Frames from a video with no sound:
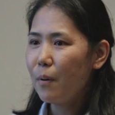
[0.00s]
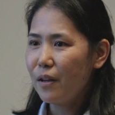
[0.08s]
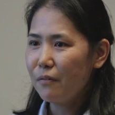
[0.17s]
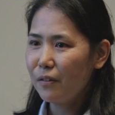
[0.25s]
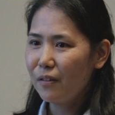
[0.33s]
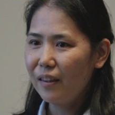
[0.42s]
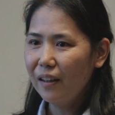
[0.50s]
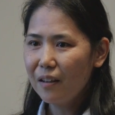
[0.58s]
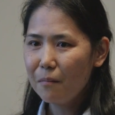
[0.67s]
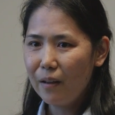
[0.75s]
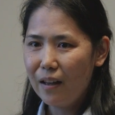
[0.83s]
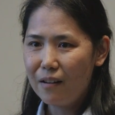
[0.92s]
But if you
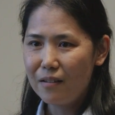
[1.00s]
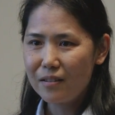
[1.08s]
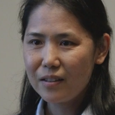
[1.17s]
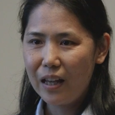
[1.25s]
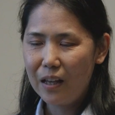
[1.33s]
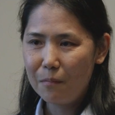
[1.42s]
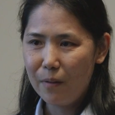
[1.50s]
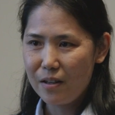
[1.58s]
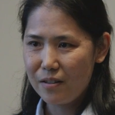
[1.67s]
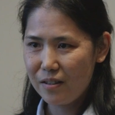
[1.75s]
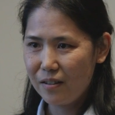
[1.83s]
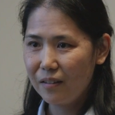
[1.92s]
think about how
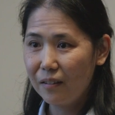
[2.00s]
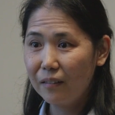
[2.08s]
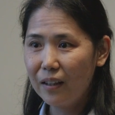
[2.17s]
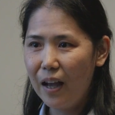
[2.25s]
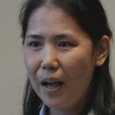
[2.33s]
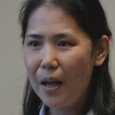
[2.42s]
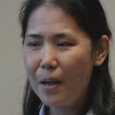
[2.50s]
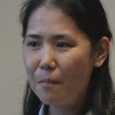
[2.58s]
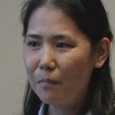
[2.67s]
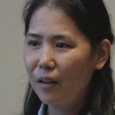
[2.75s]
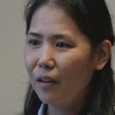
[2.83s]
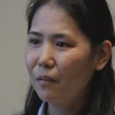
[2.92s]
much
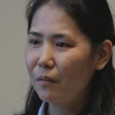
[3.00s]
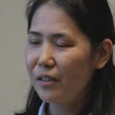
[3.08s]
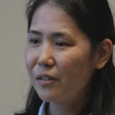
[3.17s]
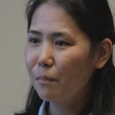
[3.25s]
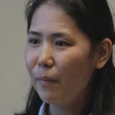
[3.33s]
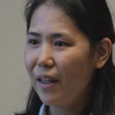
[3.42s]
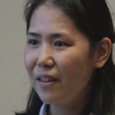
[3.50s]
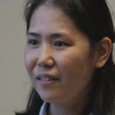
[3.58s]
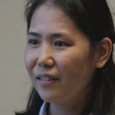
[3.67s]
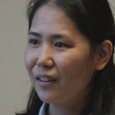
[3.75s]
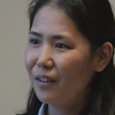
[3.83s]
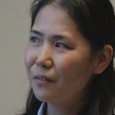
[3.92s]
time we
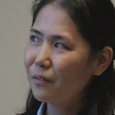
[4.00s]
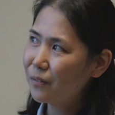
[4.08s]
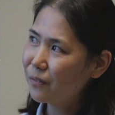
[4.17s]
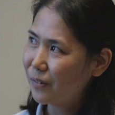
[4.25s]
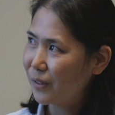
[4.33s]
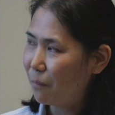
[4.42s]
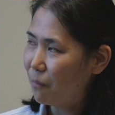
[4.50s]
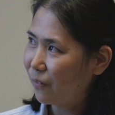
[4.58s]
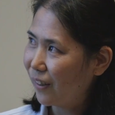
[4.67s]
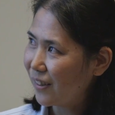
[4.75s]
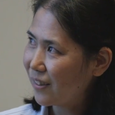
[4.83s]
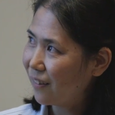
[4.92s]
spend, some
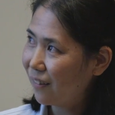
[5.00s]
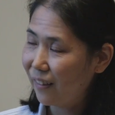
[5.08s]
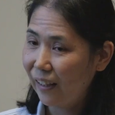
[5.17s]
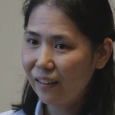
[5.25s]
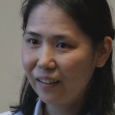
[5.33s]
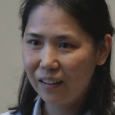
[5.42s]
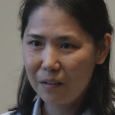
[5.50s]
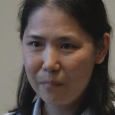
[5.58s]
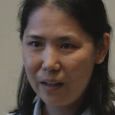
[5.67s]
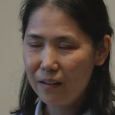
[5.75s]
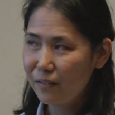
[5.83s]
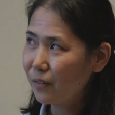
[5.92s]
of us, thinking
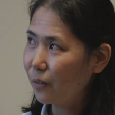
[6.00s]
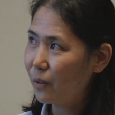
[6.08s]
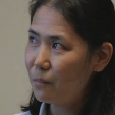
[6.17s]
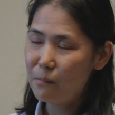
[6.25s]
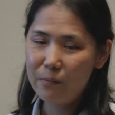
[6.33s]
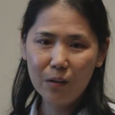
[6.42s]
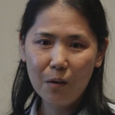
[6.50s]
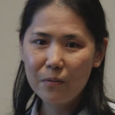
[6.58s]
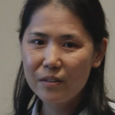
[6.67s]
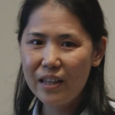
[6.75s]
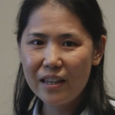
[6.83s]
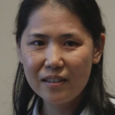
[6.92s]
about or even
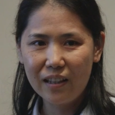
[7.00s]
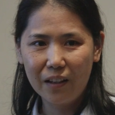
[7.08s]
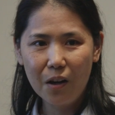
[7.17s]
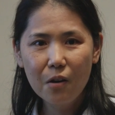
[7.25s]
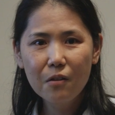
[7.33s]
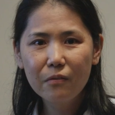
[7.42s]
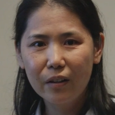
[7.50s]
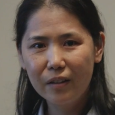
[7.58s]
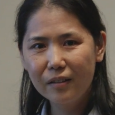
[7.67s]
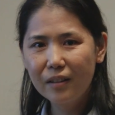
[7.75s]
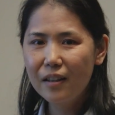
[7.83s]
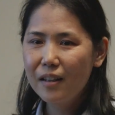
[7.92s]
obsessing
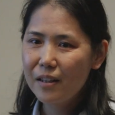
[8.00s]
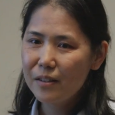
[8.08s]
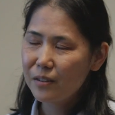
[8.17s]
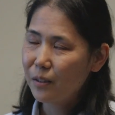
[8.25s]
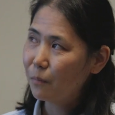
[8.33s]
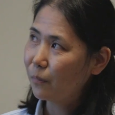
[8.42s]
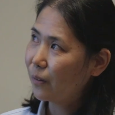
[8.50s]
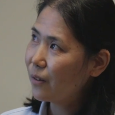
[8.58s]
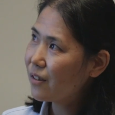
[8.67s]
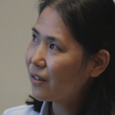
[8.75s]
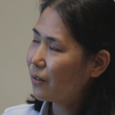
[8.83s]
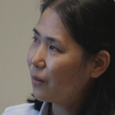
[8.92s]
over some
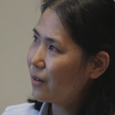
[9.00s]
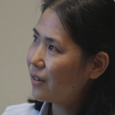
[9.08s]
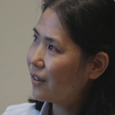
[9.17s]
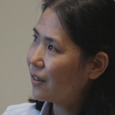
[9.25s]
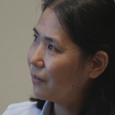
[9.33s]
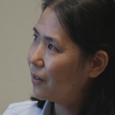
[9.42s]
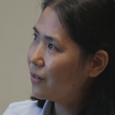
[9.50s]
good sources of